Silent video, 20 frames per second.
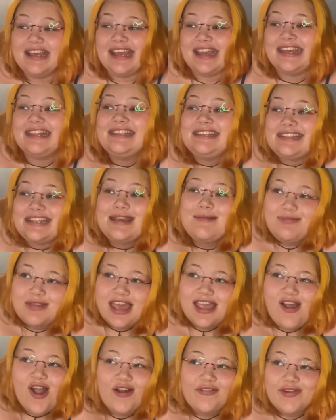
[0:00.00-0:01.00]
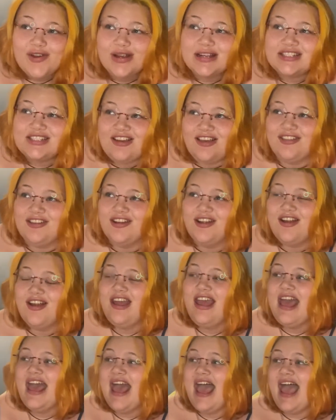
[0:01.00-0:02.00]
in deep they are for each other
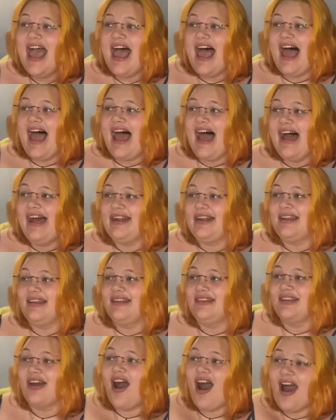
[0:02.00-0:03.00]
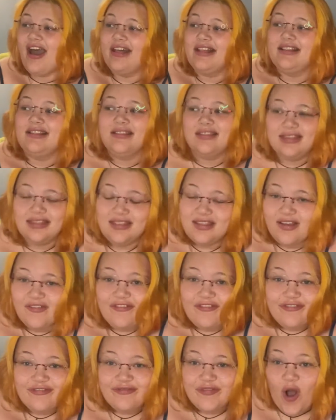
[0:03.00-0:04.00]
and not
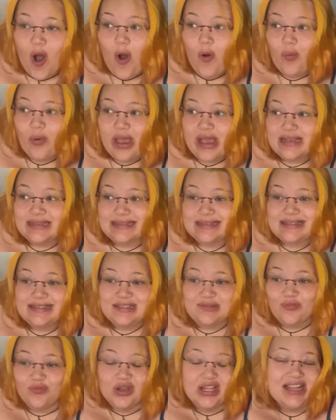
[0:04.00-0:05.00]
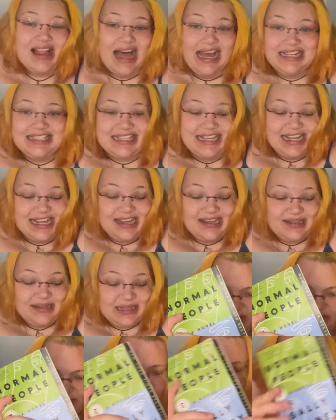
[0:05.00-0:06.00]
always realizing it.
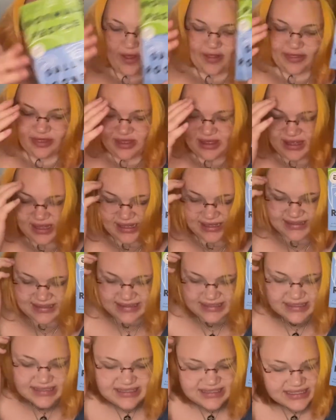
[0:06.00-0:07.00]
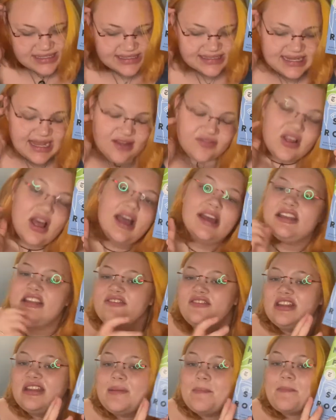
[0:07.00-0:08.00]
The one thing is, this does have kind
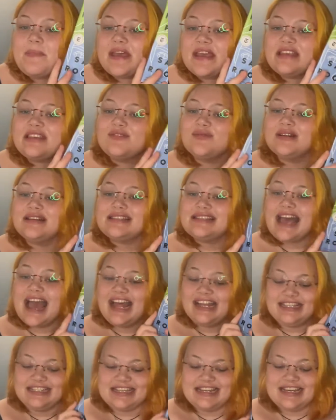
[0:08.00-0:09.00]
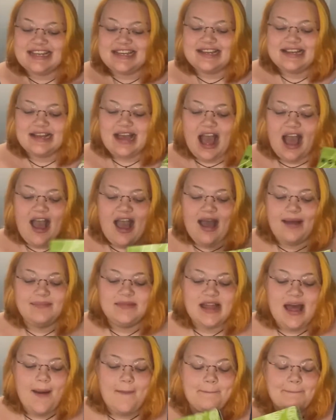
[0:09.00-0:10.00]
of an ambiguous ending. I'm
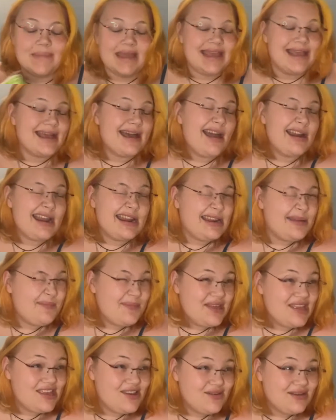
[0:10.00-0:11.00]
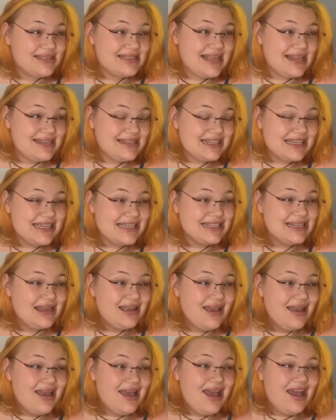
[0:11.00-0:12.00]
not big on an ambiguous ending,
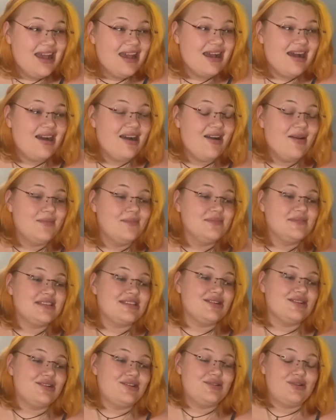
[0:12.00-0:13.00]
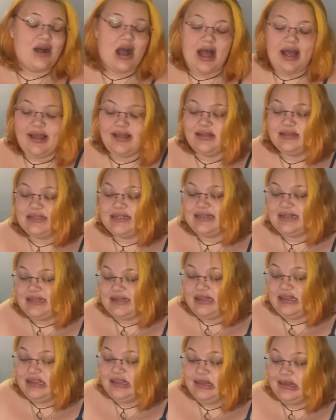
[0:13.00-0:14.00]
so I
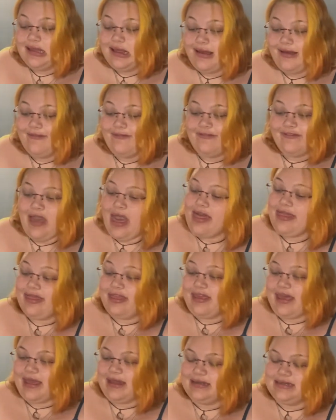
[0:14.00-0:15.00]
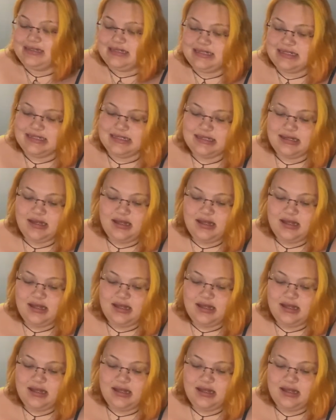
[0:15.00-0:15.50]
didn't love the ending.